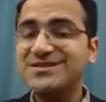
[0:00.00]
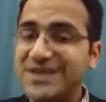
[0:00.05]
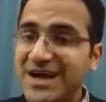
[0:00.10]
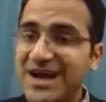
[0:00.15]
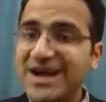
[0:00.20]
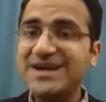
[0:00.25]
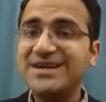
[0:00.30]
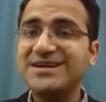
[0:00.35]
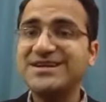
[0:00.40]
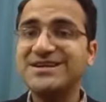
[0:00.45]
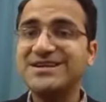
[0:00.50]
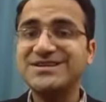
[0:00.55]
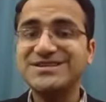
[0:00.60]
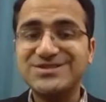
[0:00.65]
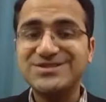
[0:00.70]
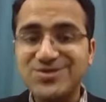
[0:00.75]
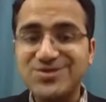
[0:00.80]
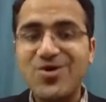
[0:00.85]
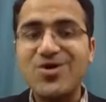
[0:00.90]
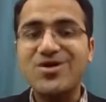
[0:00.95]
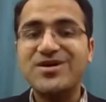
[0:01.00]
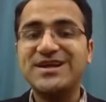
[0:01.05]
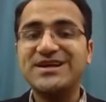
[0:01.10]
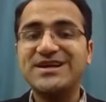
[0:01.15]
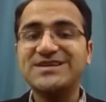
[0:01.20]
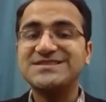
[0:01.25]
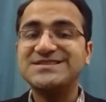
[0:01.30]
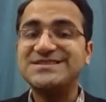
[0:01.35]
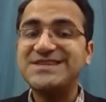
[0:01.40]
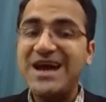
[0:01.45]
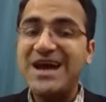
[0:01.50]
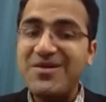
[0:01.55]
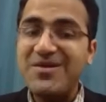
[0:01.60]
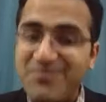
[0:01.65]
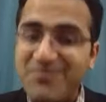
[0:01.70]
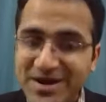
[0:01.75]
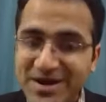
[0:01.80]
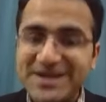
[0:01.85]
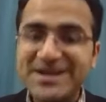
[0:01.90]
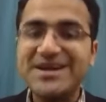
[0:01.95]
that is called as
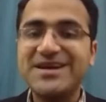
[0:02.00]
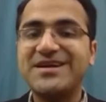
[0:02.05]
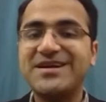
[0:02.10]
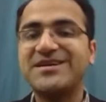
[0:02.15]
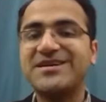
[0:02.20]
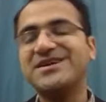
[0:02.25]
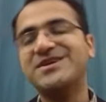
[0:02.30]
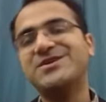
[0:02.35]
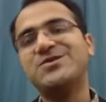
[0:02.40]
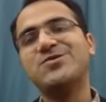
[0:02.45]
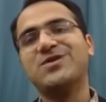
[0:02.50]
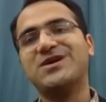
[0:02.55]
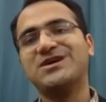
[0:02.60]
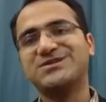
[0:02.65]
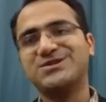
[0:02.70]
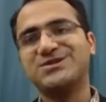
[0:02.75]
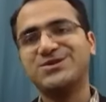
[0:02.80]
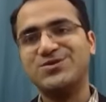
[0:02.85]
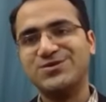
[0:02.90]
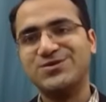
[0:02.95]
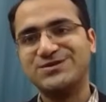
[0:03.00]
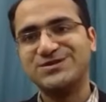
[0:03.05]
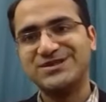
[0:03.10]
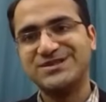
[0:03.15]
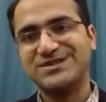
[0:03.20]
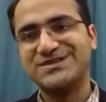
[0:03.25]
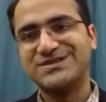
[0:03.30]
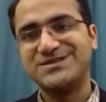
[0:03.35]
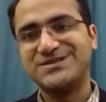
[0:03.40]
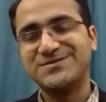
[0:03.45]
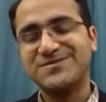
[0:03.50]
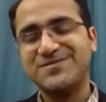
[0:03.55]
diabetic ketoacidosis.